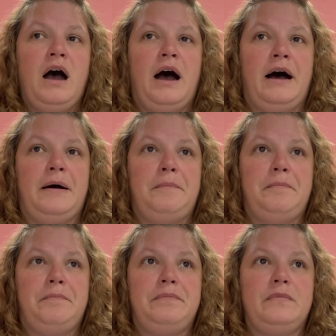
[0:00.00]

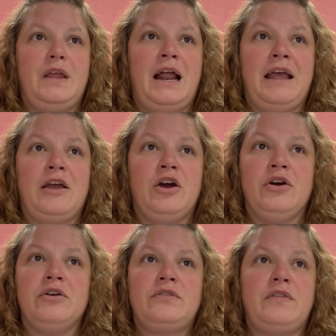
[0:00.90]
And I
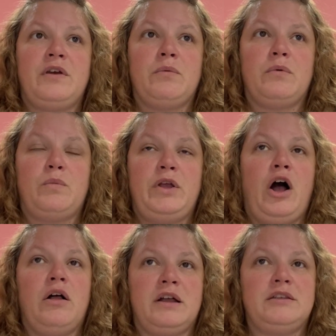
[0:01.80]
heard that we
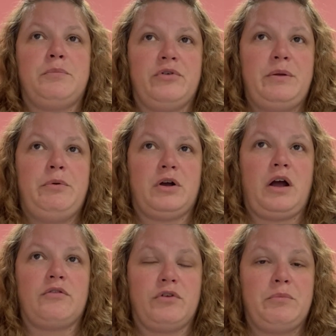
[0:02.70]
all got to pre-book
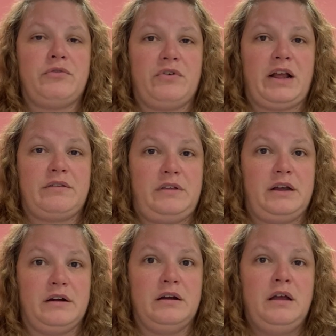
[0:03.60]
our rooms for next
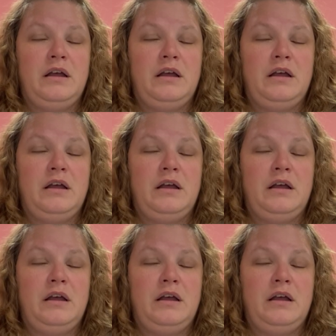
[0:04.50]
year.